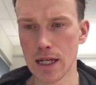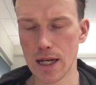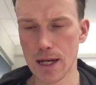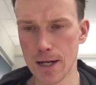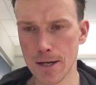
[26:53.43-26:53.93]

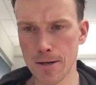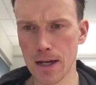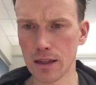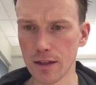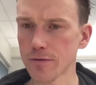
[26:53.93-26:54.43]

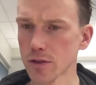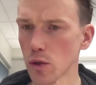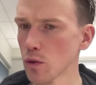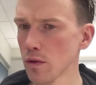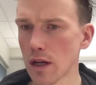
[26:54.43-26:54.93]
And if
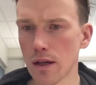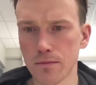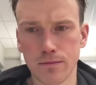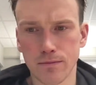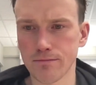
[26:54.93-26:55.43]
so,
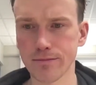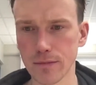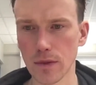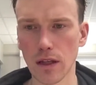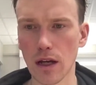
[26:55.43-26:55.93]

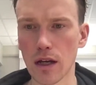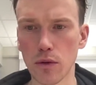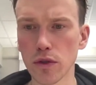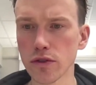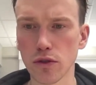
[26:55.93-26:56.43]
I
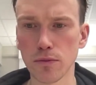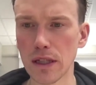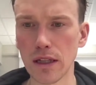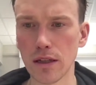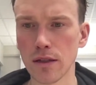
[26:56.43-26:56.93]
want to
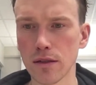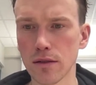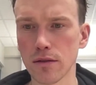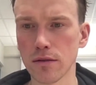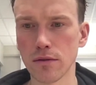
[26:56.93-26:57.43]
be
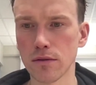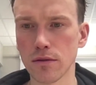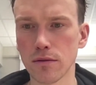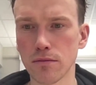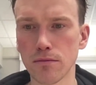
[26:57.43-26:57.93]

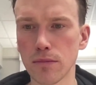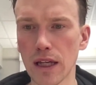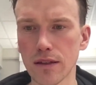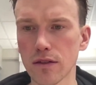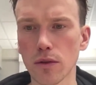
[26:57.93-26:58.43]

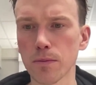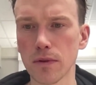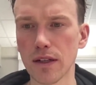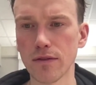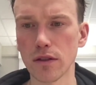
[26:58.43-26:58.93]
at the top
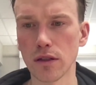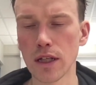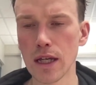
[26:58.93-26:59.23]
level.